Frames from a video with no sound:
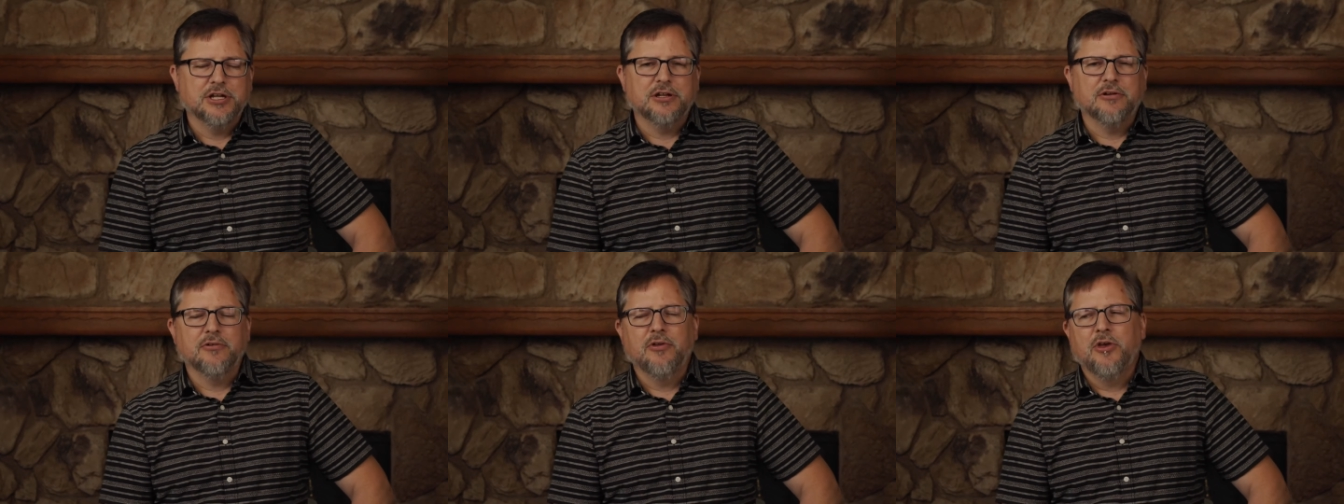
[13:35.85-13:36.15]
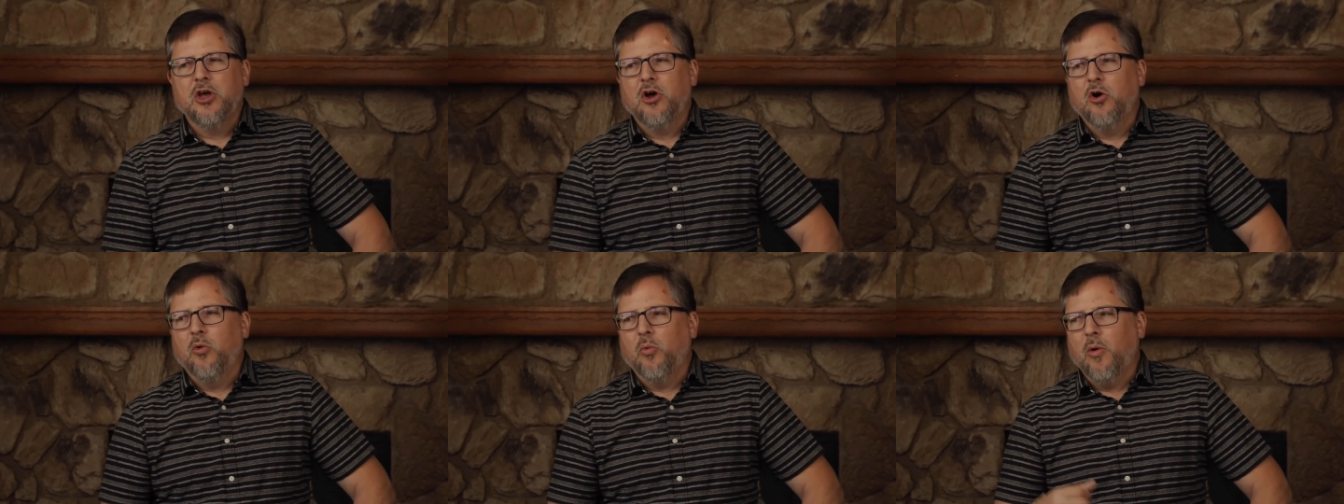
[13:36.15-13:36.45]
And
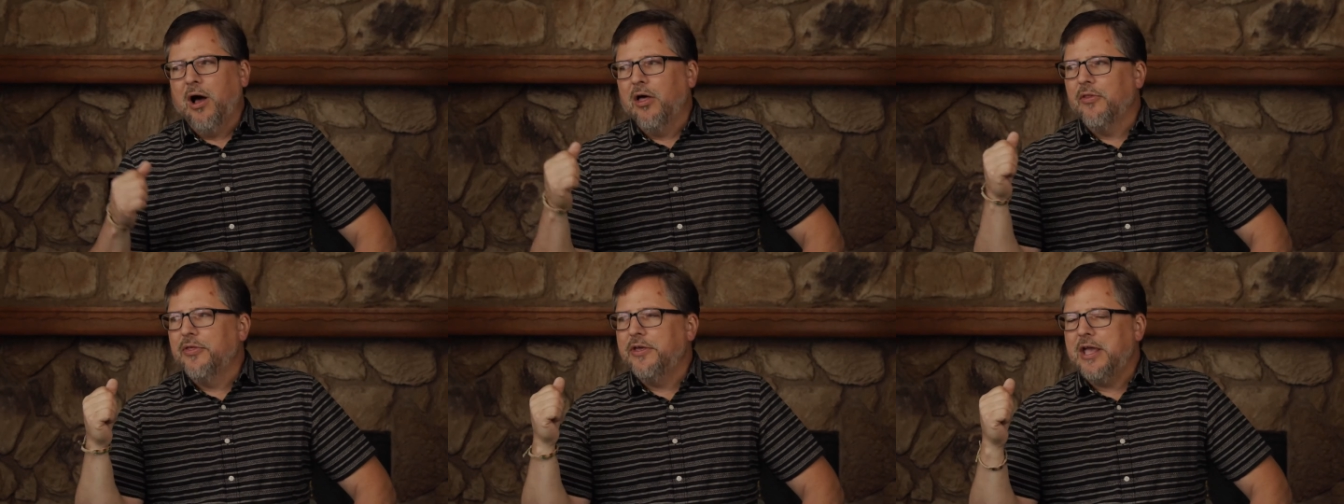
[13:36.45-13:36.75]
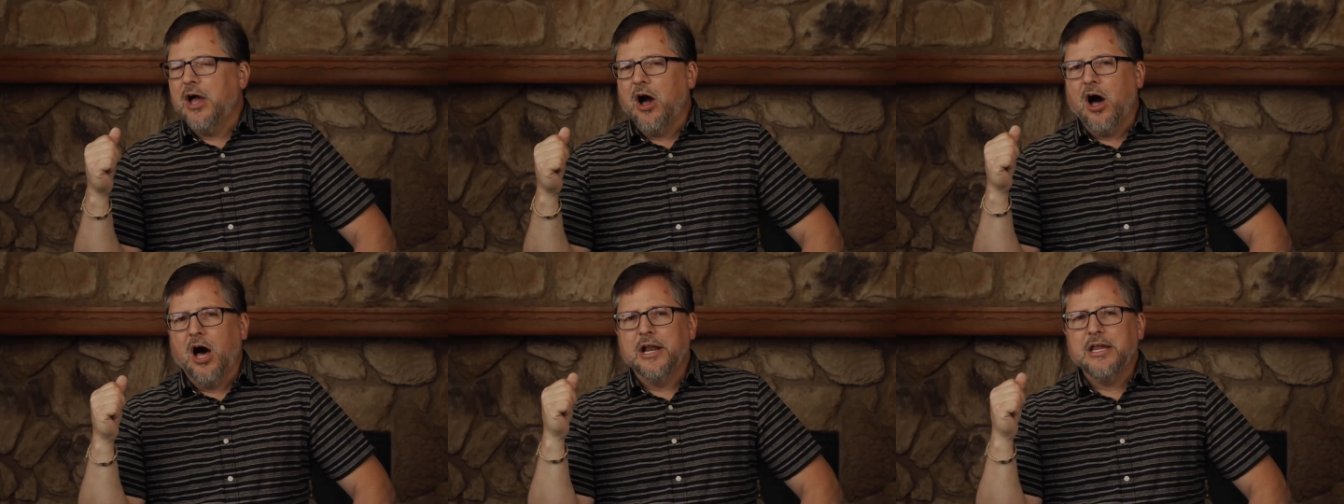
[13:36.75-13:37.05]
while
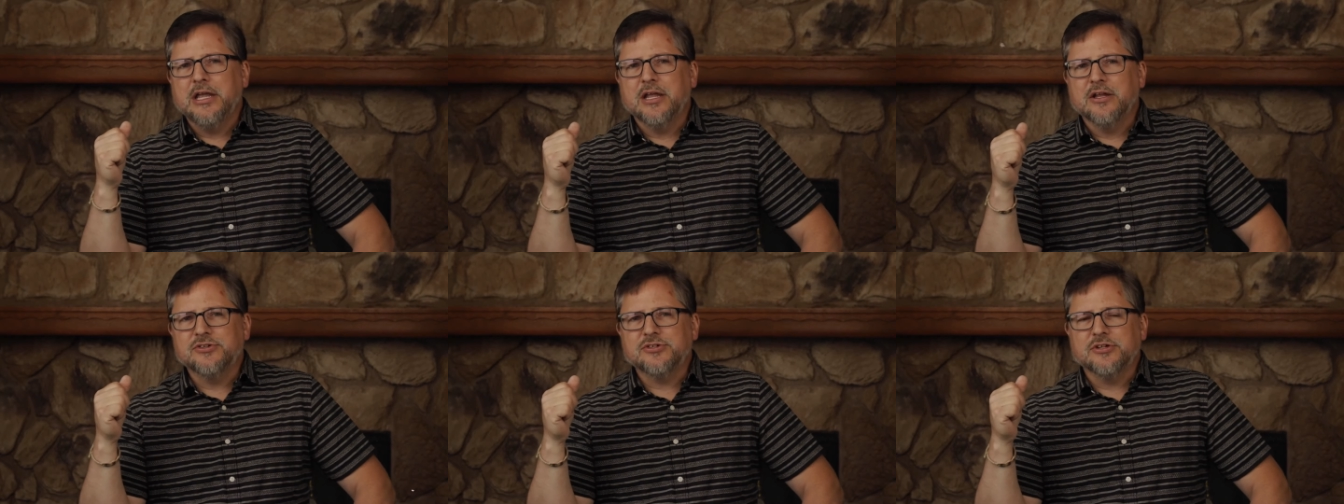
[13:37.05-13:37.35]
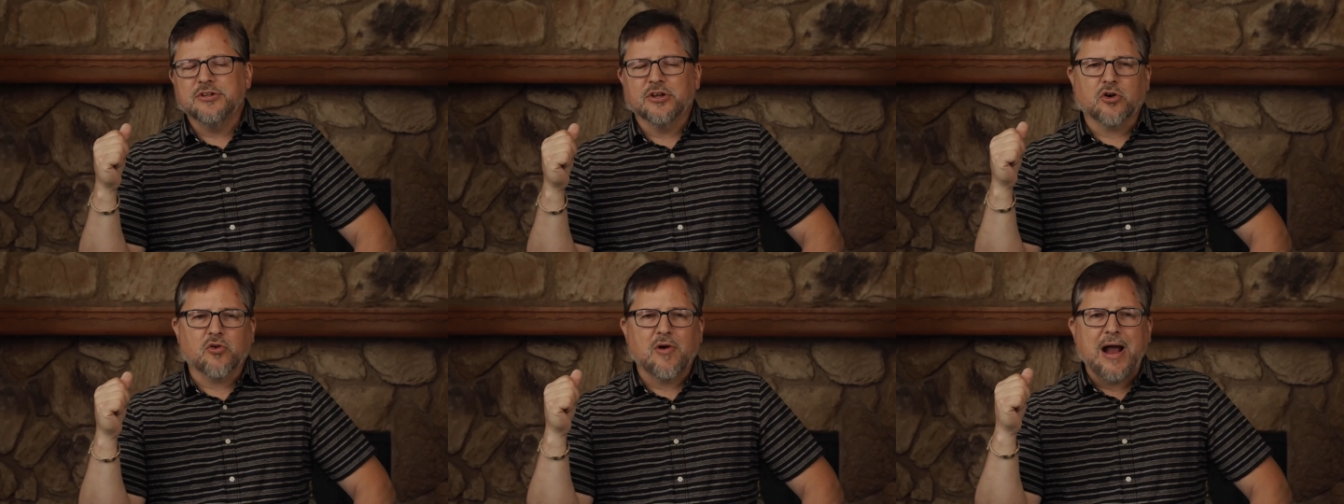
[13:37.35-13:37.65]
the audience
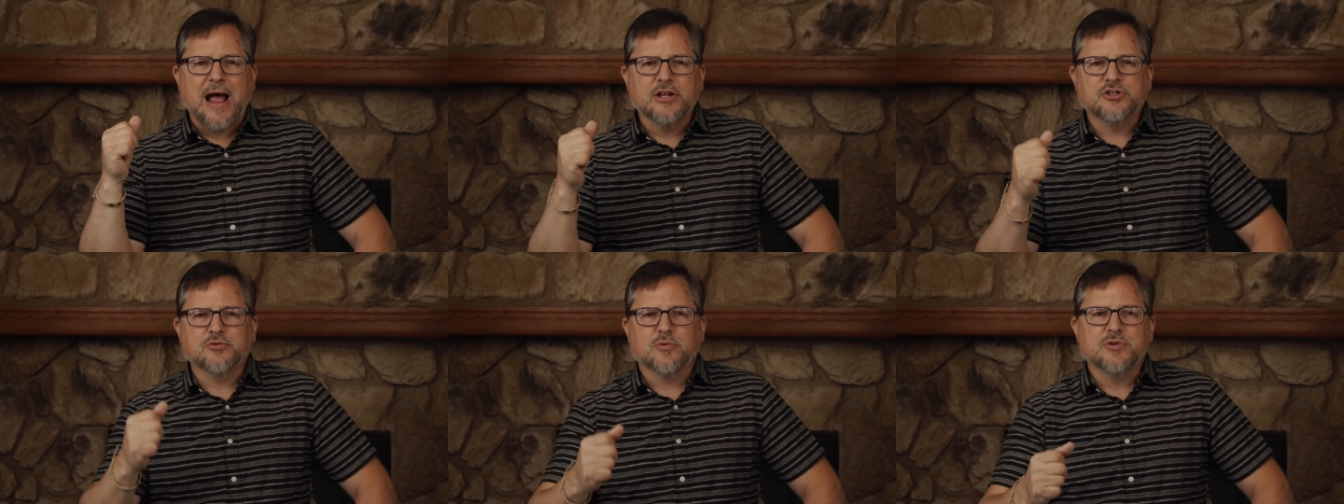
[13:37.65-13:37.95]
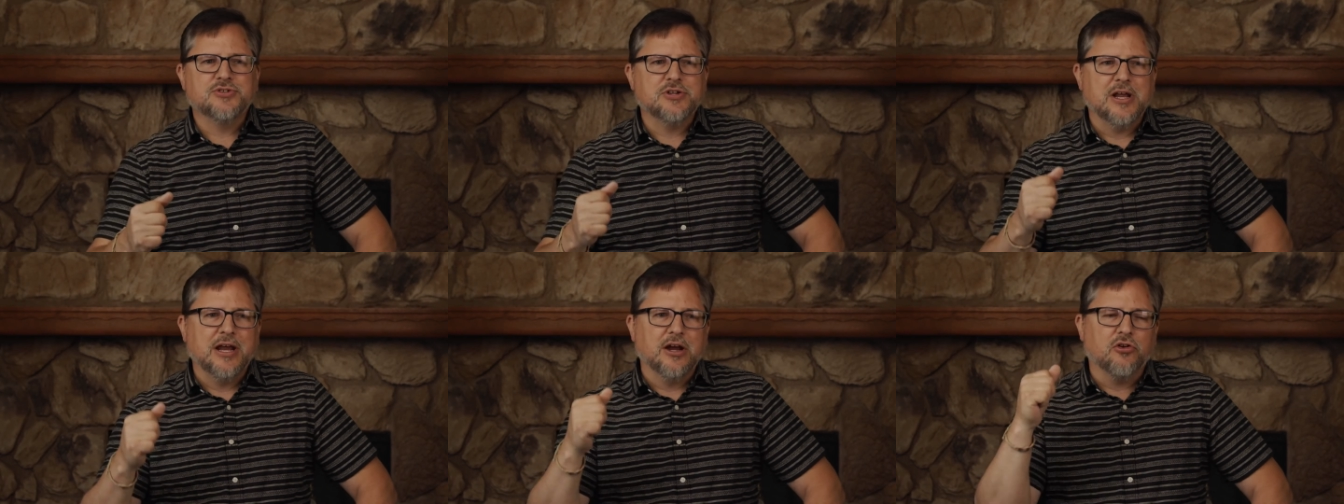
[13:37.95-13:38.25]
and the crowds
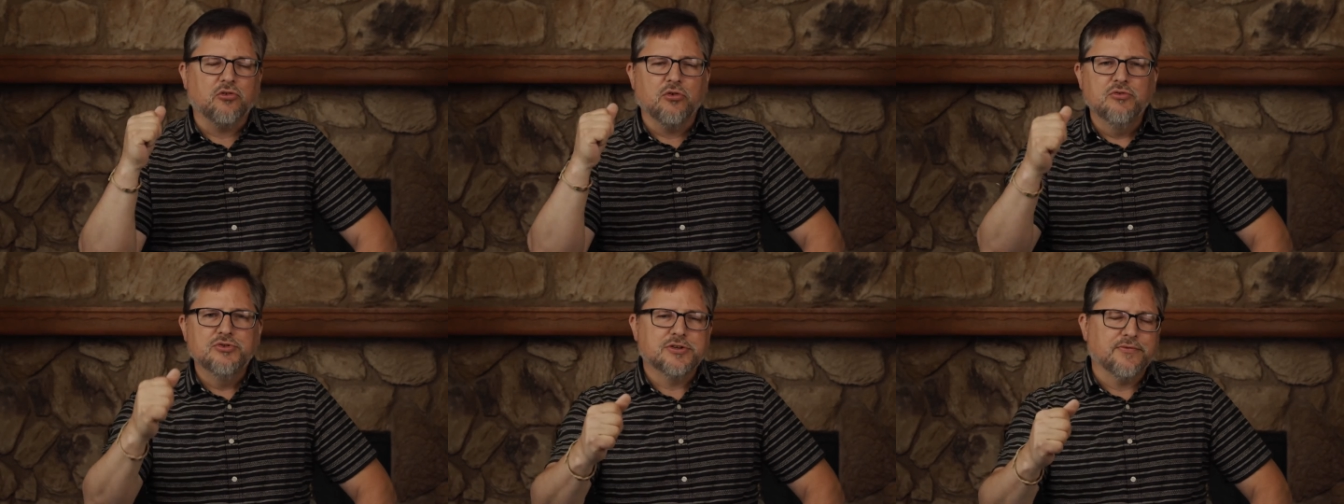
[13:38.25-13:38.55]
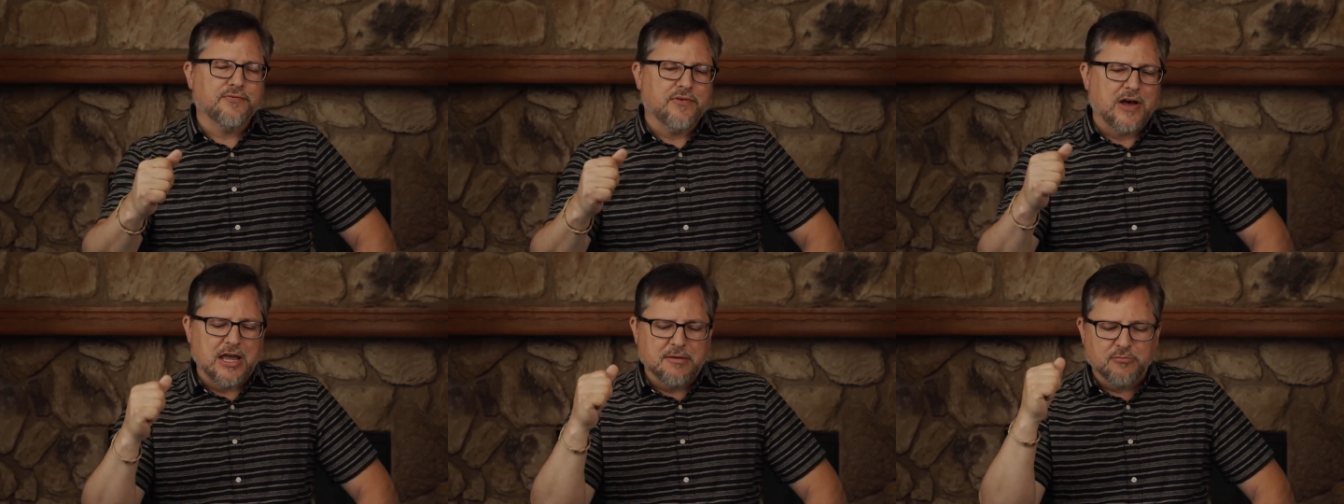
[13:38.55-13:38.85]
were saying,
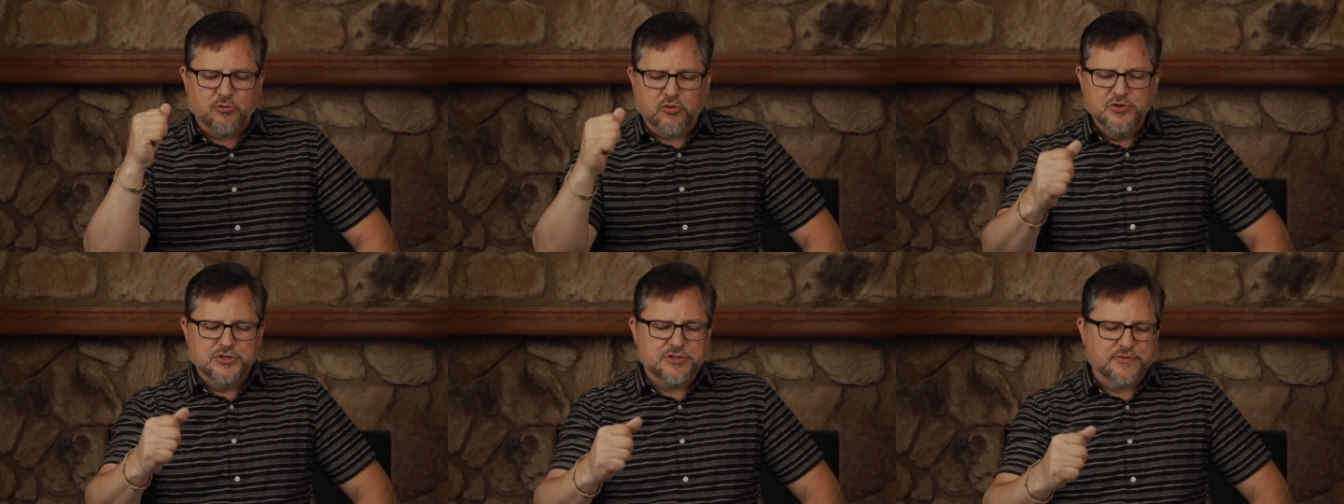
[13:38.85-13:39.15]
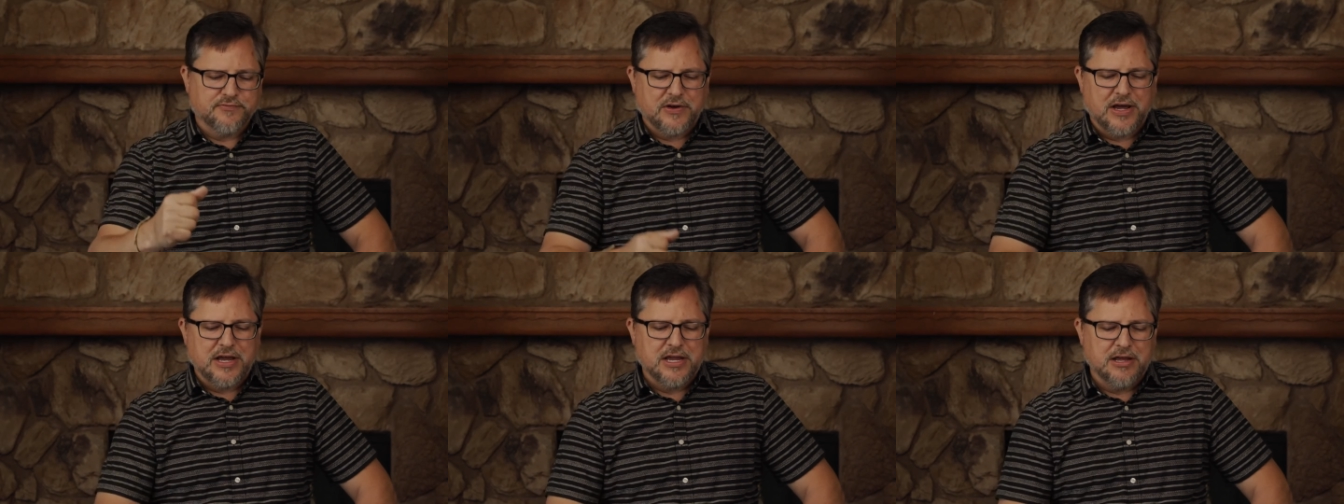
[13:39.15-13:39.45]
Crucify him,
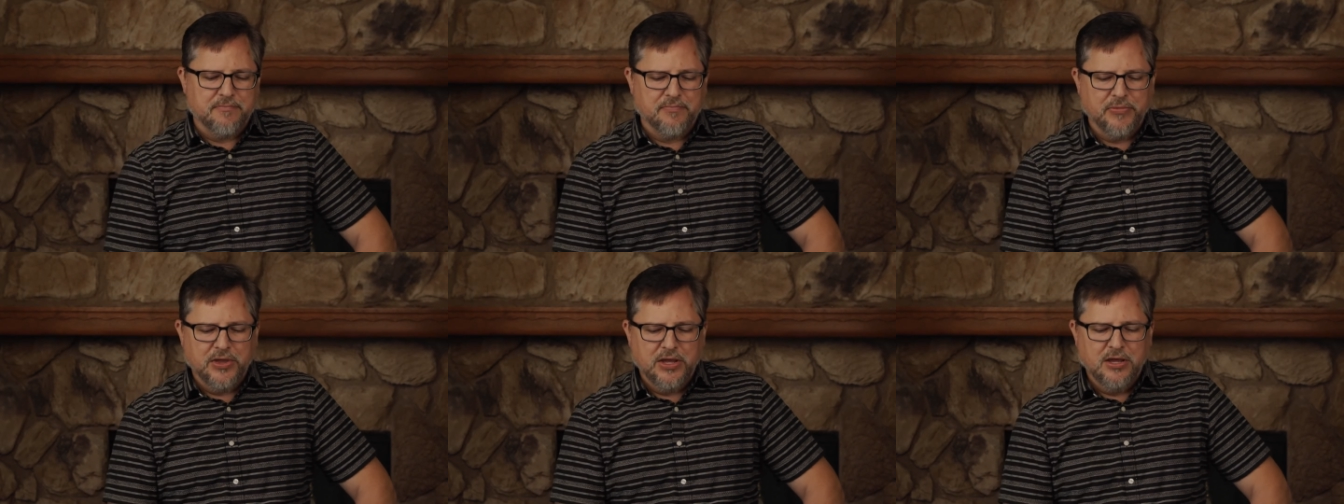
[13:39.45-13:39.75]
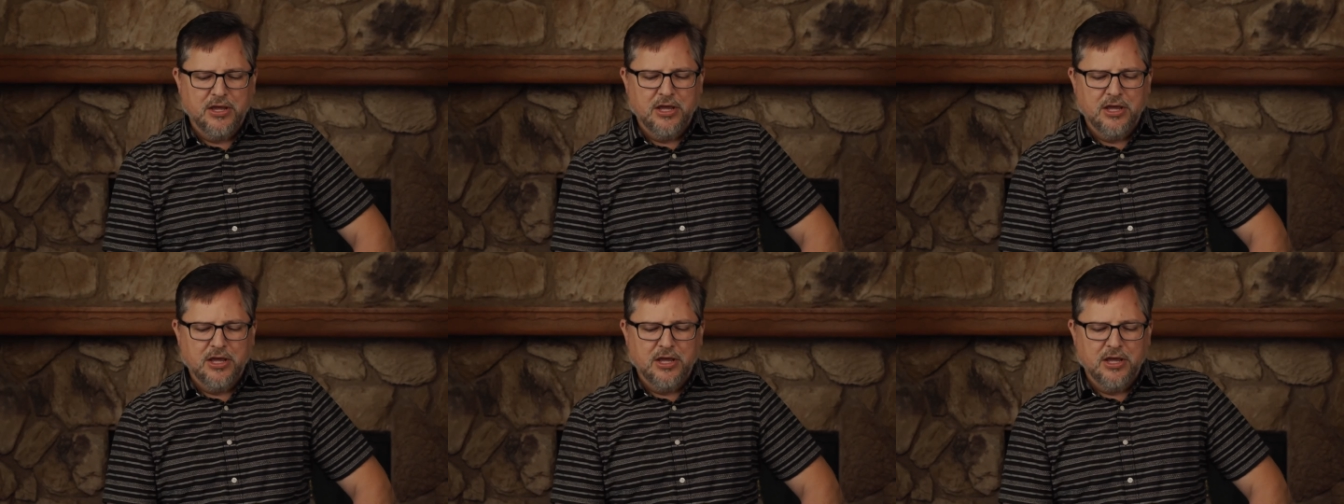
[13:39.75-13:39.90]
crucify him,